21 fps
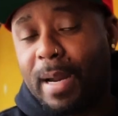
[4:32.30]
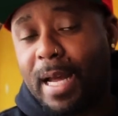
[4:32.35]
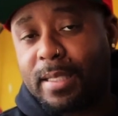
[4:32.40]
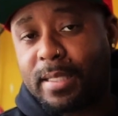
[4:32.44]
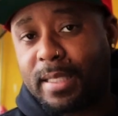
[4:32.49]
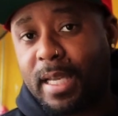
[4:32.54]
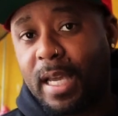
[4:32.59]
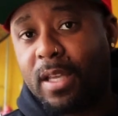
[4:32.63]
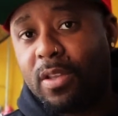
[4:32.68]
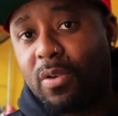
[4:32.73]
not
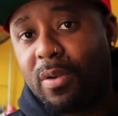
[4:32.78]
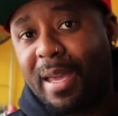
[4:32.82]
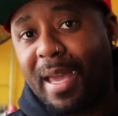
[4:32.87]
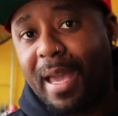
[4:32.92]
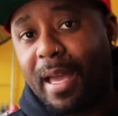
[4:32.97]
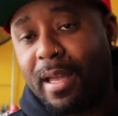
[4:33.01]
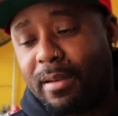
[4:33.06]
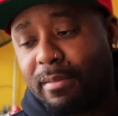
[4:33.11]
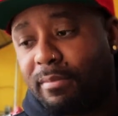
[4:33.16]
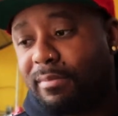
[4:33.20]
saying you
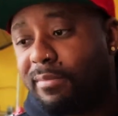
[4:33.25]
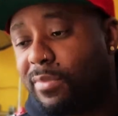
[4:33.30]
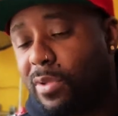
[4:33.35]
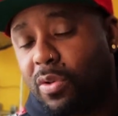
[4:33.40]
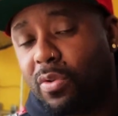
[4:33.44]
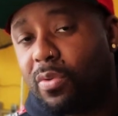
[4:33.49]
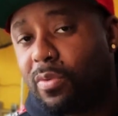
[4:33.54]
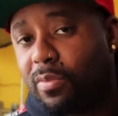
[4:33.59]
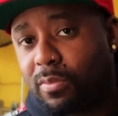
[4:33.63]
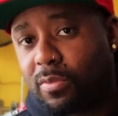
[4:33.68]
can't
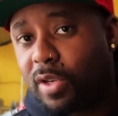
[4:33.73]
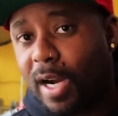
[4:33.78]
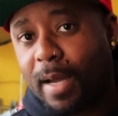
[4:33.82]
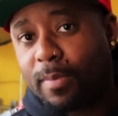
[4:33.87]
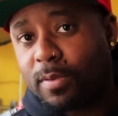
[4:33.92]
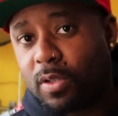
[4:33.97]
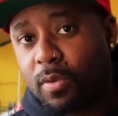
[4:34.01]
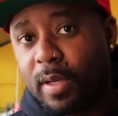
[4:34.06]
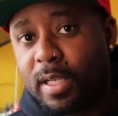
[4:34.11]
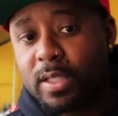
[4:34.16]
do
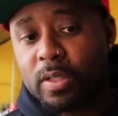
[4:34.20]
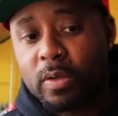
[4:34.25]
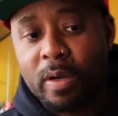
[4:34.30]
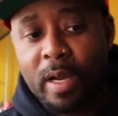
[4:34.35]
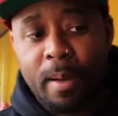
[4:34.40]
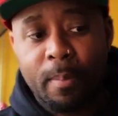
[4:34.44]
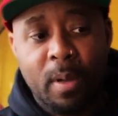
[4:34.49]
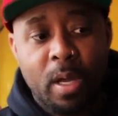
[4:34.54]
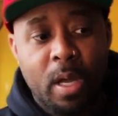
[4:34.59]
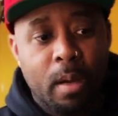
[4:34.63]
drops through
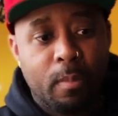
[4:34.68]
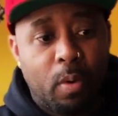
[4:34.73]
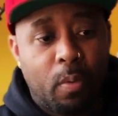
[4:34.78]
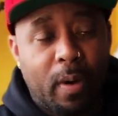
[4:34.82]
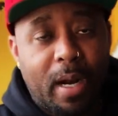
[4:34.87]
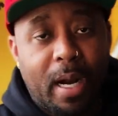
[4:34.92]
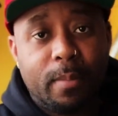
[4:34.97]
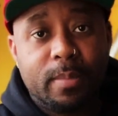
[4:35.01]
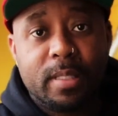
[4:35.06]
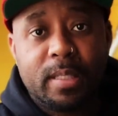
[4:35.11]
Instagram, but
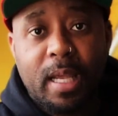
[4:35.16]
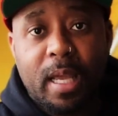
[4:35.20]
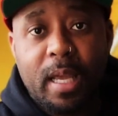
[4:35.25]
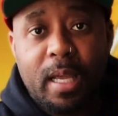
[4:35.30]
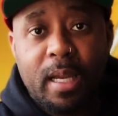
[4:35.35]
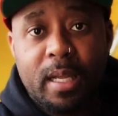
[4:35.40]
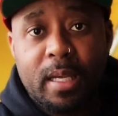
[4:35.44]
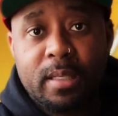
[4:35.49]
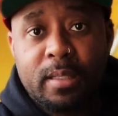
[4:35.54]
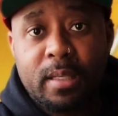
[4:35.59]
what I'm
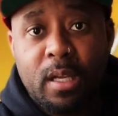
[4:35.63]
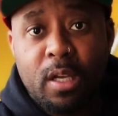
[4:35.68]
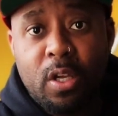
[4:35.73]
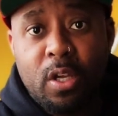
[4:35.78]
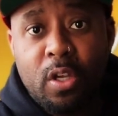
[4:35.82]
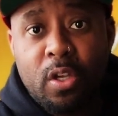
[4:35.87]
saying is